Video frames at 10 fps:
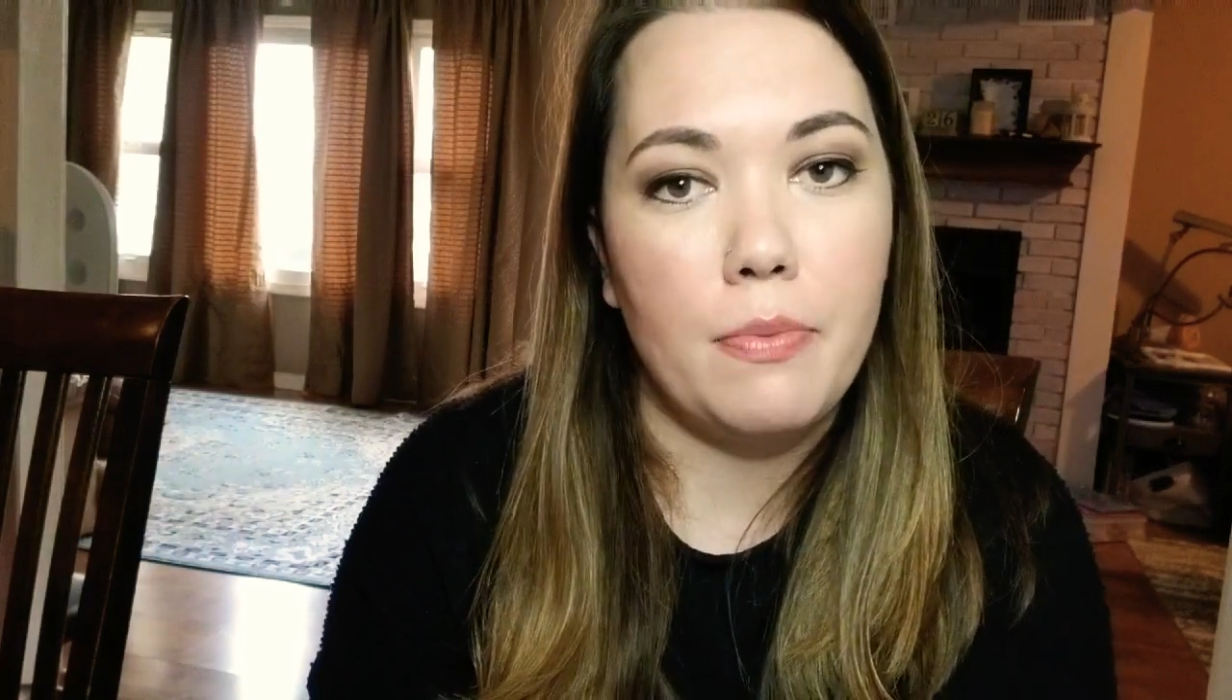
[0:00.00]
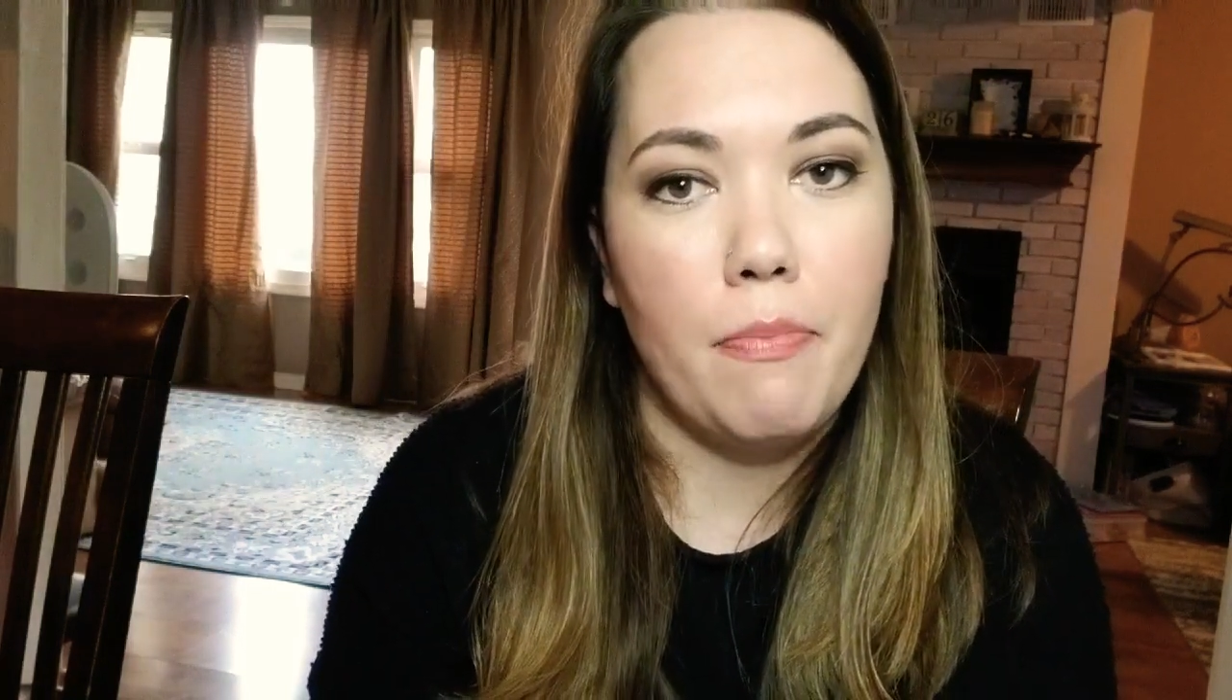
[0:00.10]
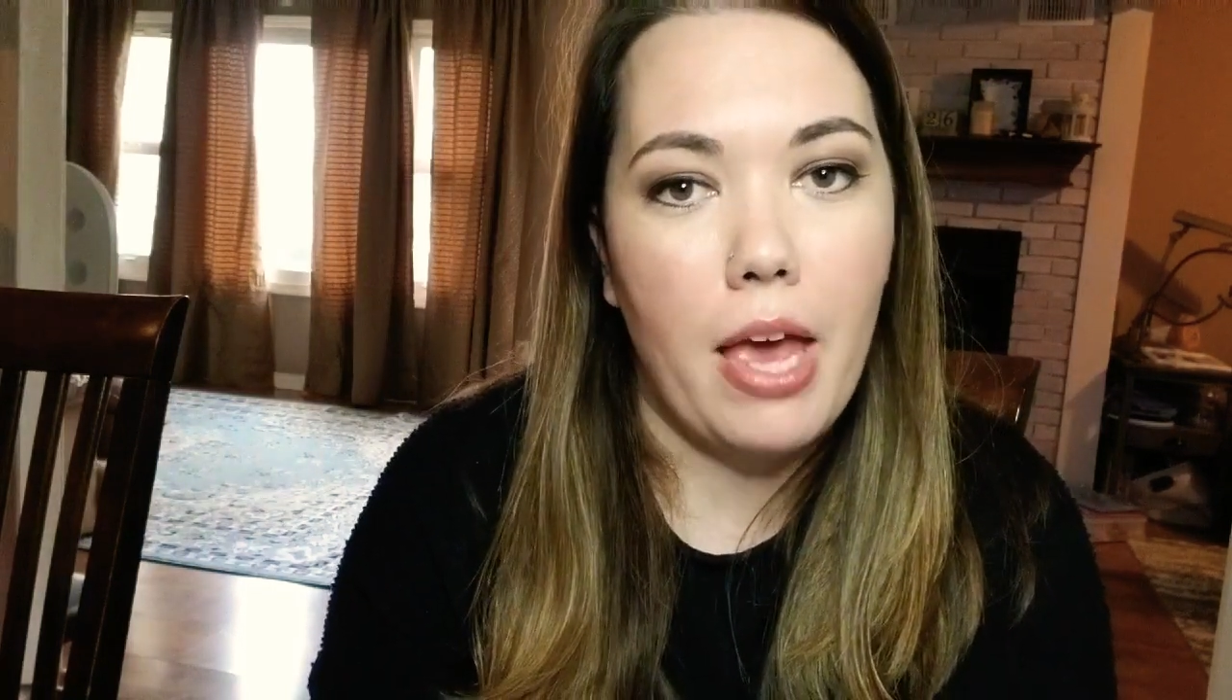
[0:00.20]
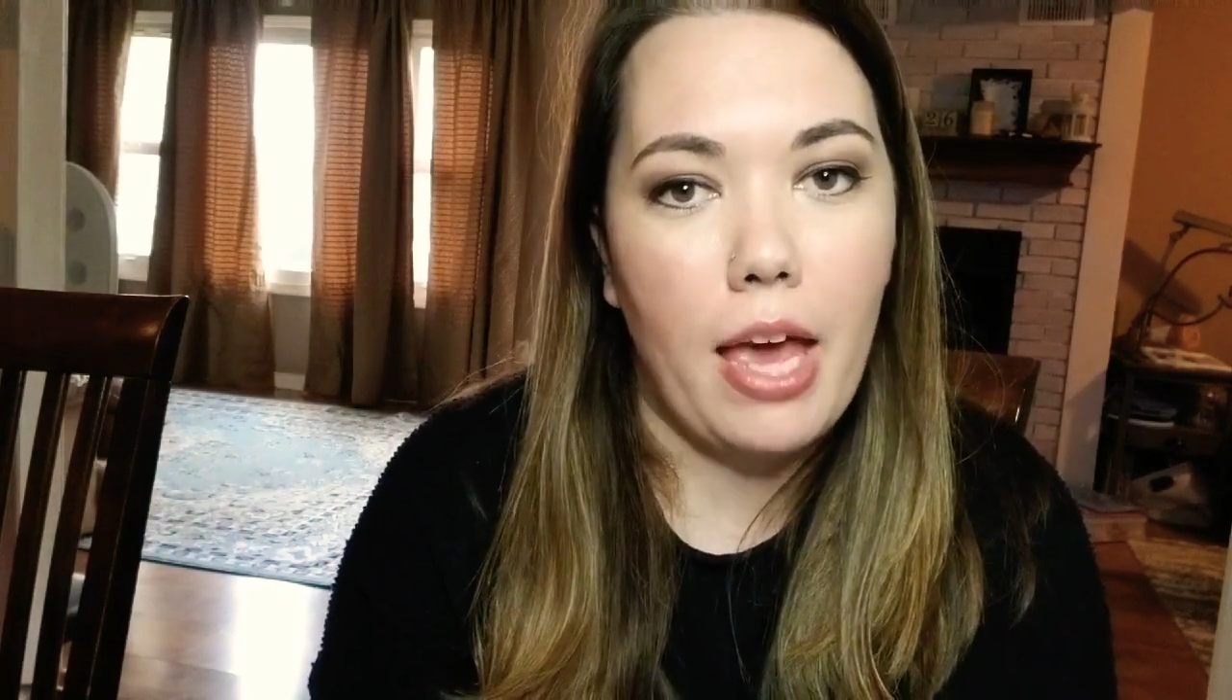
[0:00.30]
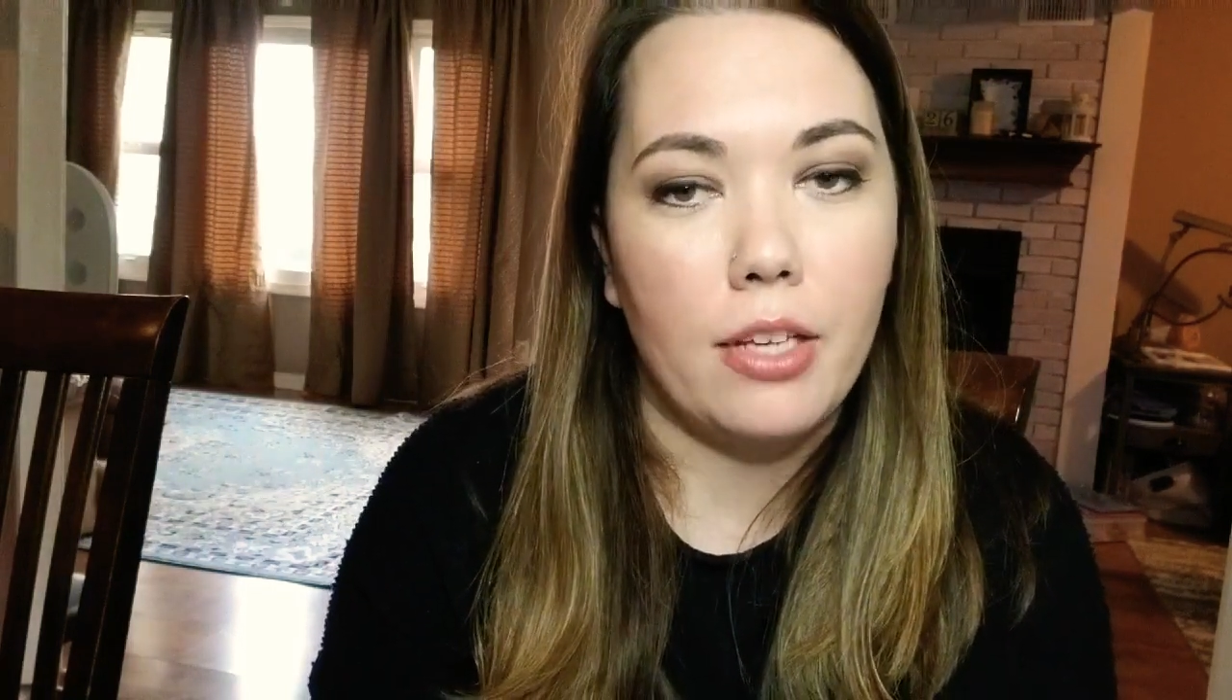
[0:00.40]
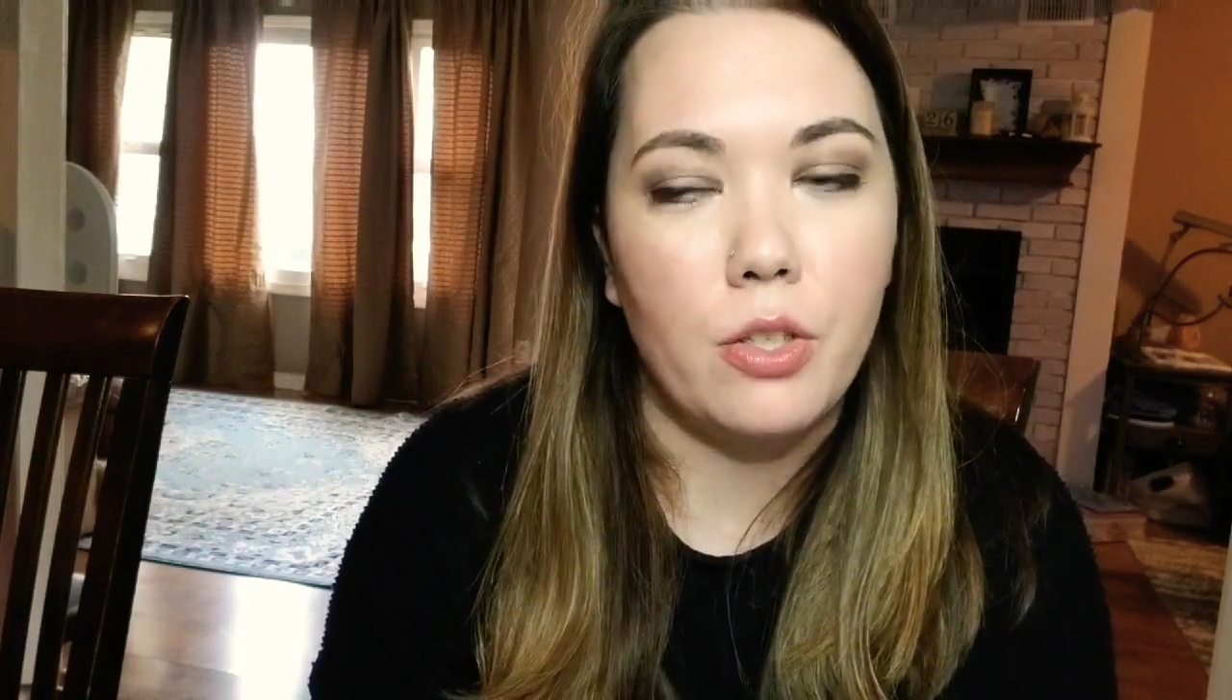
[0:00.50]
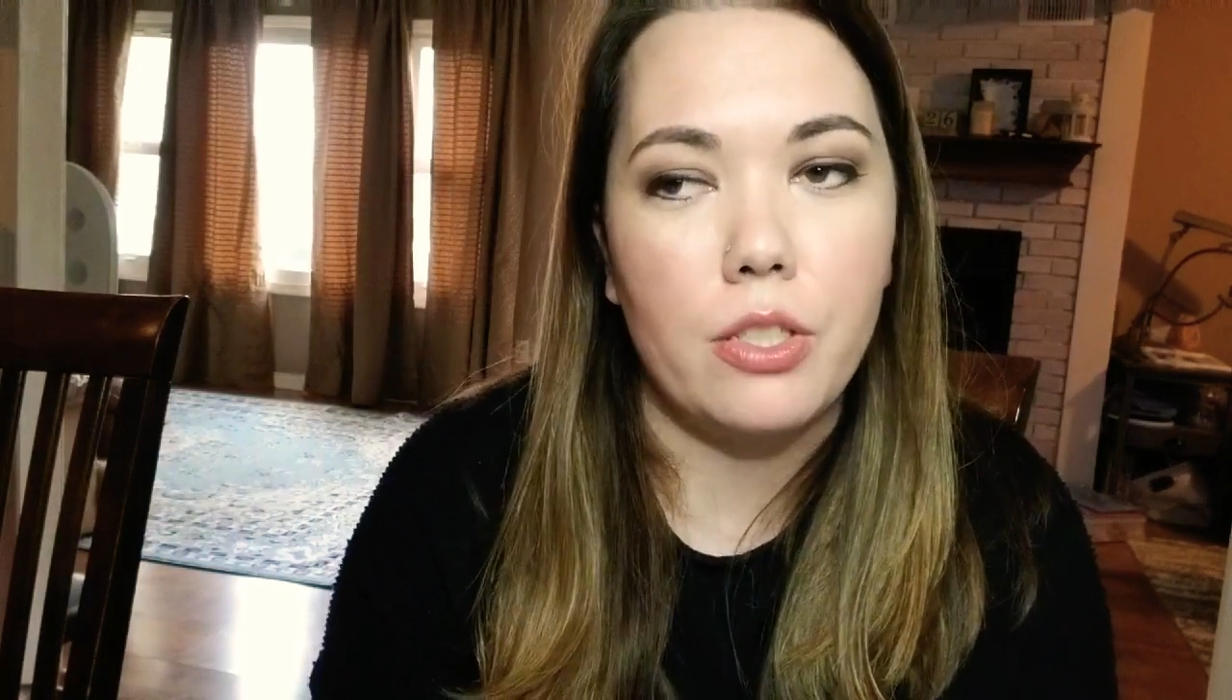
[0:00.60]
is May.